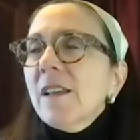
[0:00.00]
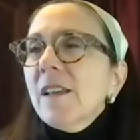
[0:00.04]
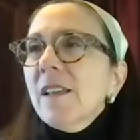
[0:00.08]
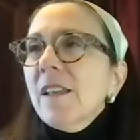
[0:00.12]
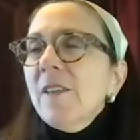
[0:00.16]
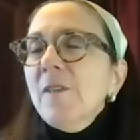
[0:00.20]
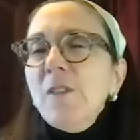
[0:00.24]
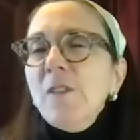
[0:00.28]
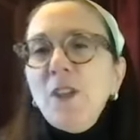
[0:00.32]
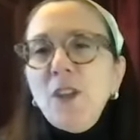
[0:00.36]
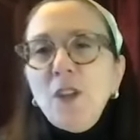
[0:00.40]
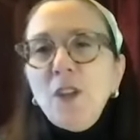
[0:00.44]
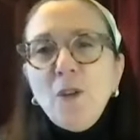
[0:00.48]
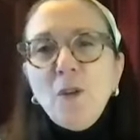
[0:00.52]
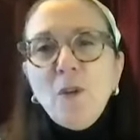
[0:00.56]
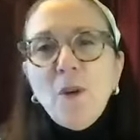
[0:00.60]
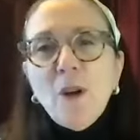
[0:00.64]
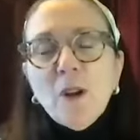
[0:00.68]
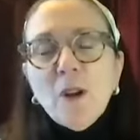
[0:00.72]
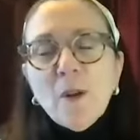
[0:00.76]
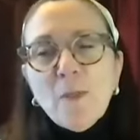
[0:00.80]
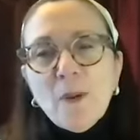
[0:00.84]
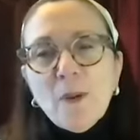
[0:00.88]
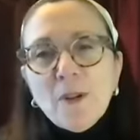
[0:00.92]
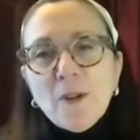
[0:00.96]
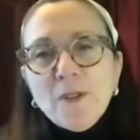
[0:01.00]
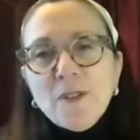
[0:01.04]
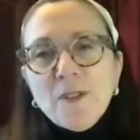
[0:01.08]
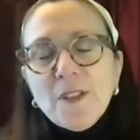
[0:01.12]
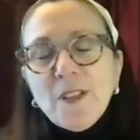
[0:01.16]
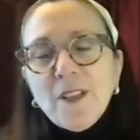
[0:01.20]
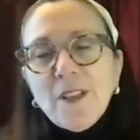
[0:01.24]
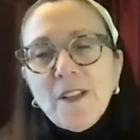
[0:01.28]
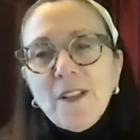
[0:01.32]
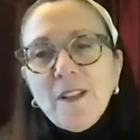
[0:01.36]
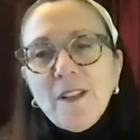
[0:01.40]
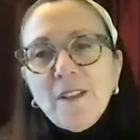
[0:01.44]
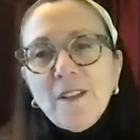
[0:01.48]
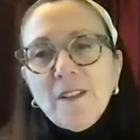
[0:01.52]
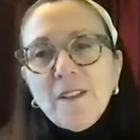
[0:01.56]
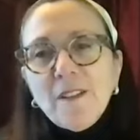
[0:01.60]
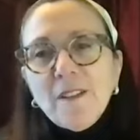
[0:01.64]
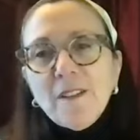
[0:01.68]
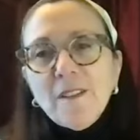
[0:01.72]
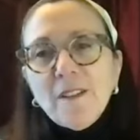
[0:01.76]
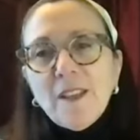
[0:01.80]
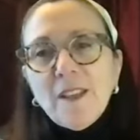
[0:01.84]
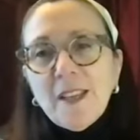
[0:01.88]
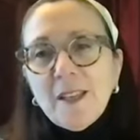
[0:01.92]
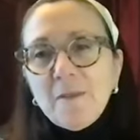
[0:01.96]
if you are a person
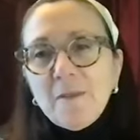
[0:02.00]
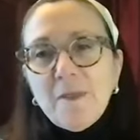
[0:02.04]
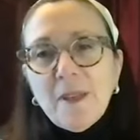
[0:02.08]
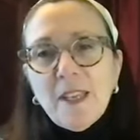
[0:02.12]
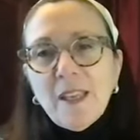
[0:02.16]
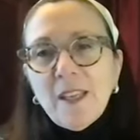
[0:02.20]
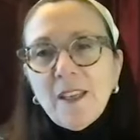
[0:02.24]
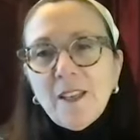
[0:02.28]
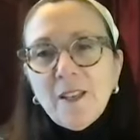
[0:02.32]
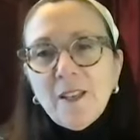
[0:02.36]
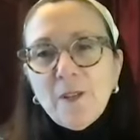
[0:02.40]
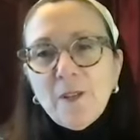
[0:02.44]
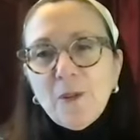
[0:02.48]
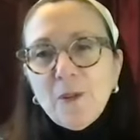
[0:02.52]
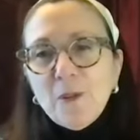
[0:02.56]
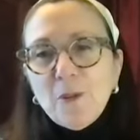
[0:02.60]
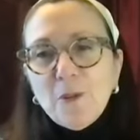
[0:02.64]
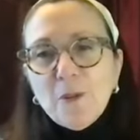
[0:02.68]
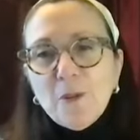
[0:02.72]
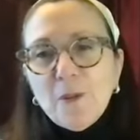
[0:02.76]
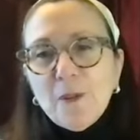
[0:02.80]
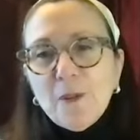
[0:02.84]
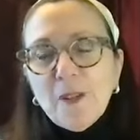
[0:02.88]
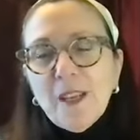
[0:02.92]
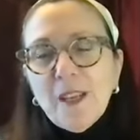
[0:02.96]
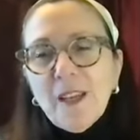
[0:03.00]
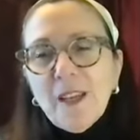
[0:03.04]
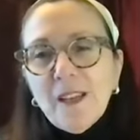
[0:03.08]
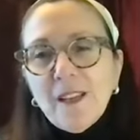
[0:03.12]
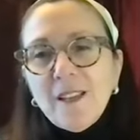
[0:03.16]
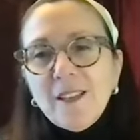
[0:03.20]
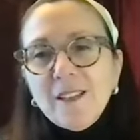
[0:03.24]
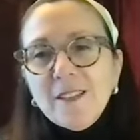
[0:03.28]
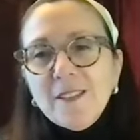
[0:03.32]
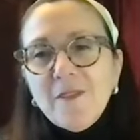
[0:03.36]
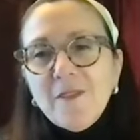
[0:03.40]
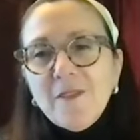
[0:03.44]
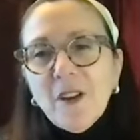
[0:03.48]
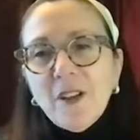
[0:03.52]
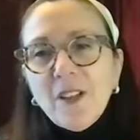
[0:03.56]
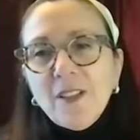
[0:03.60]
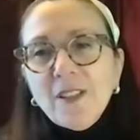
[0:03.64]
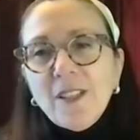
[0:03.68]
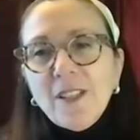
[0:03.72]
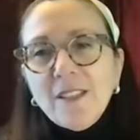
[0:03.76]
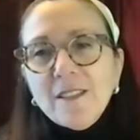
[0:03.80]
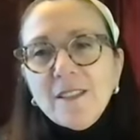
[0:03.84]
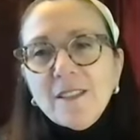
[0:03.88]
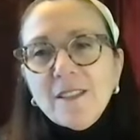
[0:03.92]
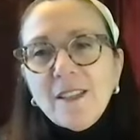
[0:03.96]
like me who is very
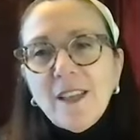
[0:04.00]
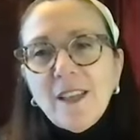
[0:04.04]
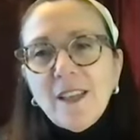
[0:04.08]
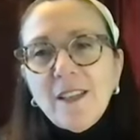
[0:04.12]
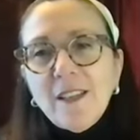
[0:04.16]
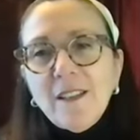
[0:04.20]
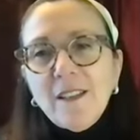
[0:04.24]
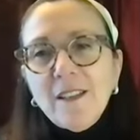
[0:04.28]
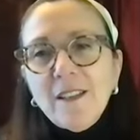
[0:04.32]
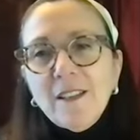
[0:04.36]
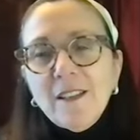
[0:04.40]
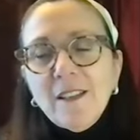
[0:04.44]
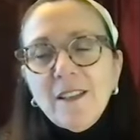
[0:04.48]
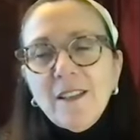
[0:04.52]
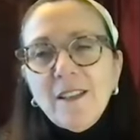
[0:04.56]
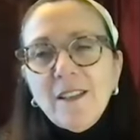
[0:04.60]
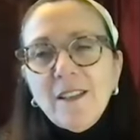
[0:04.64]
light skinned,